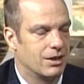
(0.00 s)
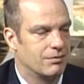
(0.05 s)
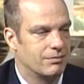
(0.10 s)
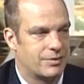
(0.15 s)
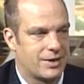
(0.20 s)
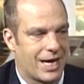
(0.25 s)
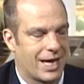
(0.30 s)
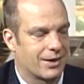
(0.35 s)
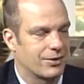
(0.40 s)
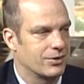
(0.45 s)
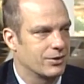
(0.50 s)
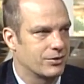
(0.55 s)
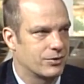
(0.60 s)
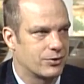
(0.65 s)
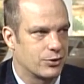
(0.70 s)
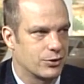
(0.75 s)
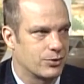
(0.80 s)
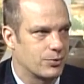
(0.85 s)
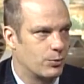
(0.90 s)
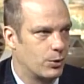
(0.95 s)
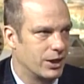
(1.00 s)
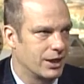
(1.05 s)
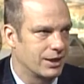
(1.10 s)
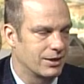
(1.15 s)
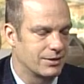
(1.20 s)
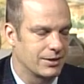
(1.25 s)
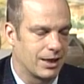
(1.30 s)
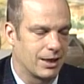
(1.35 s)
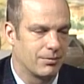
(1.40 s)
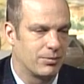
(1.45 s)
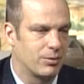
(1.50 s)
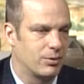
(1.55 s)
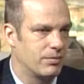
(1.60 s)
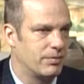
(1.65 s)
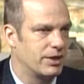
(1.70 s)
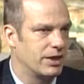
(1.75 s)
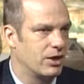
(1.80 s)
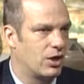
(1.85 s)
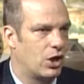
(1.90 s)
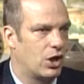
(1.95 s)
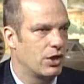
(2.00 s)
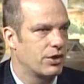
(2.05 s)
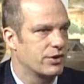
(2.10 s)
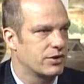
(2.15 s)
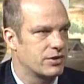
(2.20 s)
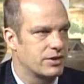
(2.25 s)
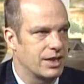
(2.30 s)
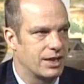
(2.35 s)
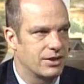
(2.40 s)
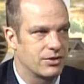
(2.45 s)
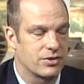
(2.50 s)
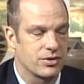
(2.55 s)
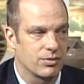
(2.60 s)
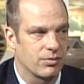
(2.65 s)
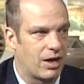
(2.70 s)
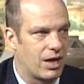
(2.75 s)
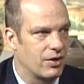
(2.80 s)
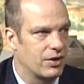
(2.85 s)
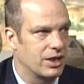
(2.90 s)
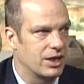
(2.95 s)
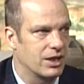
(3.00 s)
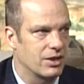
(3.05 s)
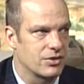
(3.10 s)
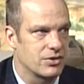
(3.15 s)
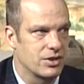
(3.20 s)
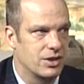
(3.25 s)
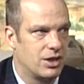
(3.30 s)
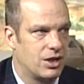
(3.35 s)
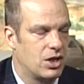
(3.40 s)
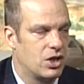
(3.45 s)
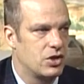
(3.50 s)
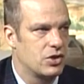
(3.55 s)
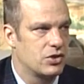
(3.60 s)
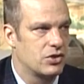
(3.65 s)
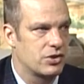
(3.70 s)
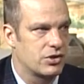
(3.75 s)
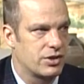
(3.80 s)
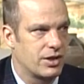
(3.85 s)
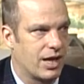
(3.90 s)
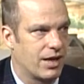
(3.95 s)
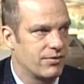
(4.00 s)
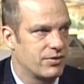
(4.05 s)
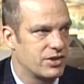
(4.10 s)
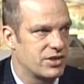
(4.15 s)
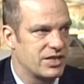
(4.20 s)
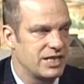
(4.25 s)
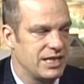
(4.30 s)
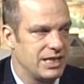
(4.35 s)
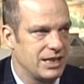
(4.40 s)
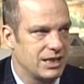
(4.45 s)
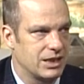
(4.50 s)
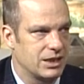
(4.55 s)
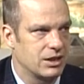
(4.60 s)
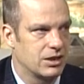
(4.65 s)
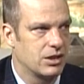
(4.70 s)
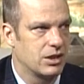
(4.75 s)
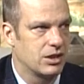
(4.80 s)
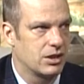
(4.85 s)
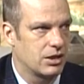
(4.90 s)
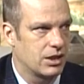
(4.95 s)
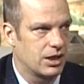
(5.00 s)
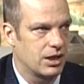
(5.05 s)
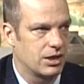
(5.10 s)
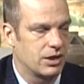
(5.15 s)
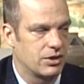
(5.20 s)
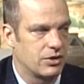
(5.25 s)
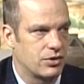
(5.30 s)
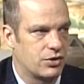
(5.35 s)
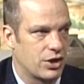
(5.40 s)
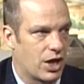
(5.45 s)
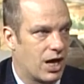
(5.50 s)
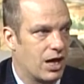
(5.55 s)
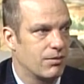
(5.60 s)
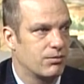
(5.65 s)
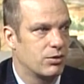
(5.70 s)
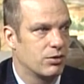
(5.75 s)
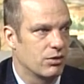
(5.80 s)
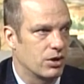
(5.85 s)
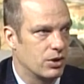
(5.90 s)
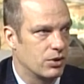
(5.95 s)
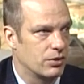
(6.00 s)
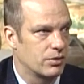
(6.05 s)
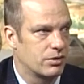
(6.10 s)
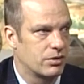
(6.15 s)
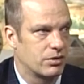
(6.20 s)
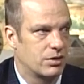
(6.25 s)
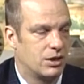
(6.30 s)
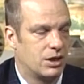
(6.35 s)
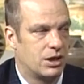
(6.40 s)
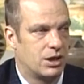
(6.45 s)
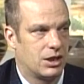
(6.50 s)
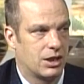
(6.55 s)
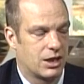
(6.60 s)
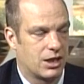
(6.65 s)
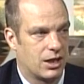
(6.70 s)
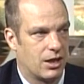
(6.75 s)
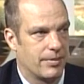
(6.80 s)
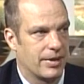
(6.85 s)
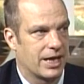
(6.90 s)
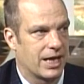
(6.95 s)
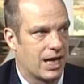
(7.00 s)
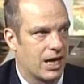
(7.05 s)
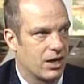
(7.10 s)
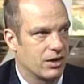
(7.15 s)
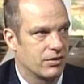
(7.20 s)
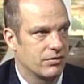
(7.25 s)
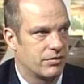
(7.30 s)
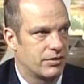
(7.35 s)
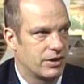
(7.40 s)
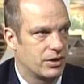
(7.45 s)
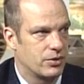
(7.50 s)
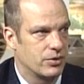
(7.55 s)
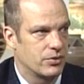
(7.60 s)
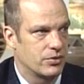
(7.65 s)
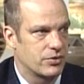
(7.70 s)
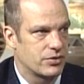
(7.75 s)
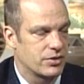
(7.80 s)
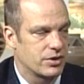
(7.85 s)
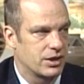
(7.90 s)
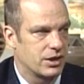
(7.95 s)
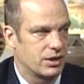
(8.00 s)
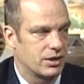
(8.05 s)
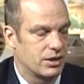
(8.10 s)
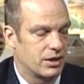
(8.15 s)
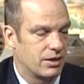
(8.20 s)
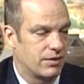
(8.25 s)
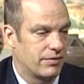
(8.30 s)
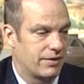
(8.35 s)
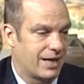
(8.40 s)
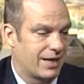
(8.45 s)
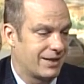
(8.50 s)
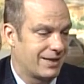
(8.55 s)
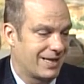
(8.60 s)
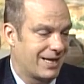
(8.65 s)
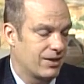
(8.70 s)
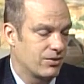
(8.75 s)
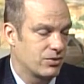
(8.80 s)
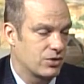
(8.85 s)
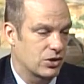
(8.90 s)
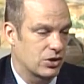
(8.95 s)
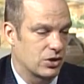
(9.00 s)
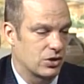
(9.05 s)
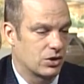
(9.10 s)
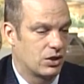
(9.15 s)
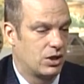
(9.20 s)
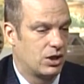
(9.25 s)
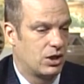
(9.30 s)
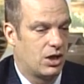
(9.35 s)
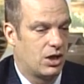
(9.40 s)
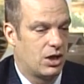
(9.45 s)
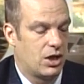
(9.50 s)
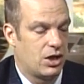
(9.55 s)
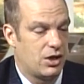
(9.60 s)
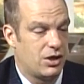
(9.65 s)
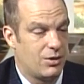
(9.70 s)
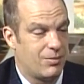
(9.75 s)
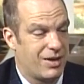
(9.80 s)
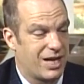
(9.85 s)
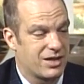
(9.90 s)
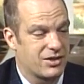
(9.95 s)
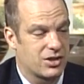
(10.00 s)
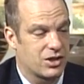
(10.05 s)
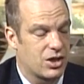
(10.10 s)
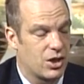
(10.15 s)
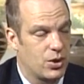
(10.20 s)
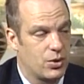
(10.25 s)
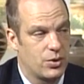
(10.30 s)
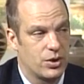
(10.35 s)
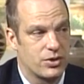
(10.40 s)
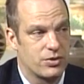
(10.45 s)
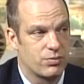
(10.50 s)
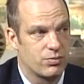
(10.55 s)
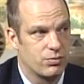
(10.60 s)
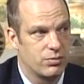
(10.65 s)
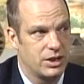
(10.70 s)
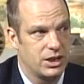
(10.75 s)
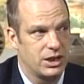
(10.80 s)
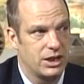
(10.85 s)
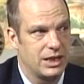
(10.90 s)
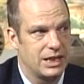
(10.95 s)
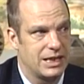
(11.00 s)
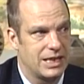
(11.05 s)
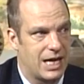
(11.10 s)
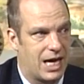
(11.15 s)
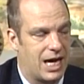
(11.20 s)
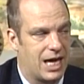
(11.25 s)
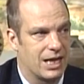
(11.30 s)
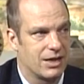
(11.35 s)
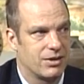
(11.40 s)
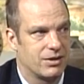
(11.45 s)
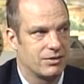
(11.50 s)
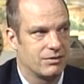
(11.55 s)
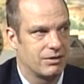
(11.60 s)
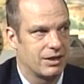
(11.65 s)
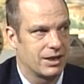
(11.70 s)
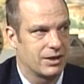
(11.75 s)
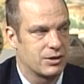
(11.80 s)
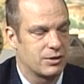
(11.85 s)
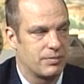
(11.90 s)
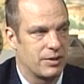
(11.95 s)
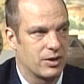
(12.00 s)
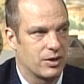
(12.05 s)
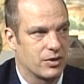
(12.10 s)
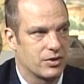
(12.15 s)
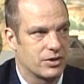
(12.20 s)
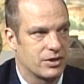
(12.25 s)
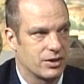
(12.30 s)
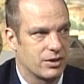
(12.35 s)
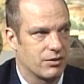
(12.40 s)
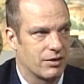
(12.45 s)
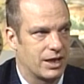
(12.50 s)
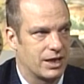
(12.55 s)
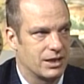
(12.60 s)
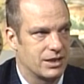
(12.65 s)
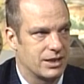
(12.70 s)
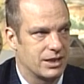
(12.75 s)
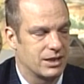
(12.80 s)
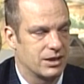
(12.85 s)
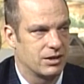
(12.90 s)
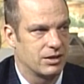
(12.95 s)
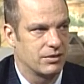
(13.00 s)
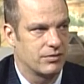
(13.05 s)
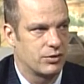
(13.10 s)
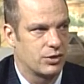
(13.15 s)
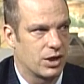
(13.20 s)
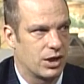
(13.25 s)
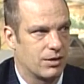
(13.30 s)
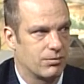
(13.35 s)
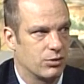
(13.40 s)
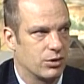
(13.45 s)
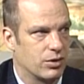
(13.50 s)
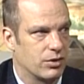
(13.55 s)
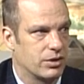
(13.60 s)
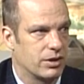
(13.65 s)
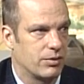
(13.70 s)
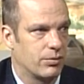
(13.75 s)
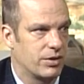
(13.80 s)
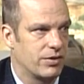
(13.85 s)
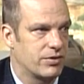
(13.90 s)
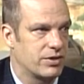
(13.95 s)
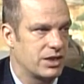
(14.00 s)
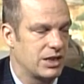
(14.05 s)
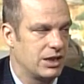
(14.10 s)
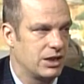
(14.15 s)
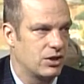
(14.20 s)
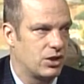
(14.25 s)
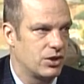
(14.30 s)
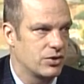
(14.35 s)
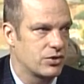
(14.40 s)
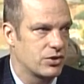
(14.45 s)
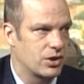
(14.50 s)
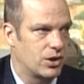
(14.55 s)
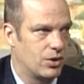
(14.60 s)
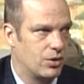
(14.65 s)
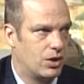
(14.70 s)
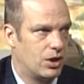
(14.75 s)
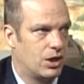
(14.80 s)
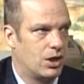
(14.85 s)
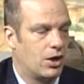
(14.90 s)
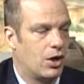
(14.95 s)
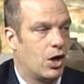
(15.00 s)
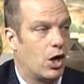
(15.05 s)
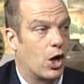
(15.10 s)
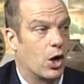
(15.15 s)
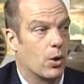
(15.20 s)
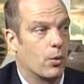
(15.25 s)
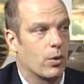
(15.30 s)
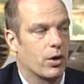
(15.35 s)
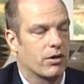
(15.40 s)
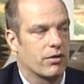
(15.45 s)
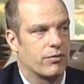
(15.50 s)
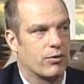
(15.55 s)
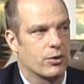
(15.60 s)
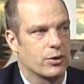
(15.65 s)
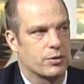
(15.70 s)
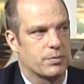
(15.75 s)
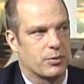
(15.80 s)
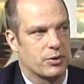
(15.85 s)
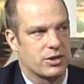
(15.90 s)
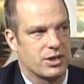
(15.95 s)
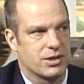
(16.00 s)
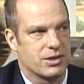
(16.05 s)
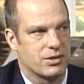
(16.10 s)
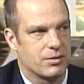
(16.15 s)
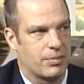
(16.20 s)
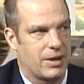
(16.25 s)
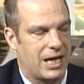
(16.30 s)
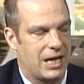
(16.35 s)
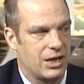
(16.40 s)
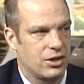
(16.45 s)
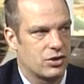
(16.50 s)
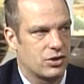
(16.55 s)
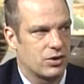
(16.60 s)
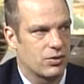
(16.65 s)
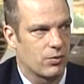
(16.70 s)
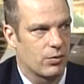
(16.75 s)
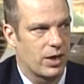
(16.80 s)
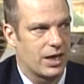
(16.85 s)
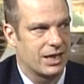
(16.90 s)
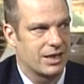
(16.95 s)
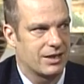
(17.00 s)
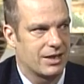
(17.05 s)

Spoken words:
Texas, just one example, but all the states surrounding us have seen job growth coming out of those of that downturn. New Mexico has really not experienced a great deal of job growth. And we've seen also our workforce participation rate.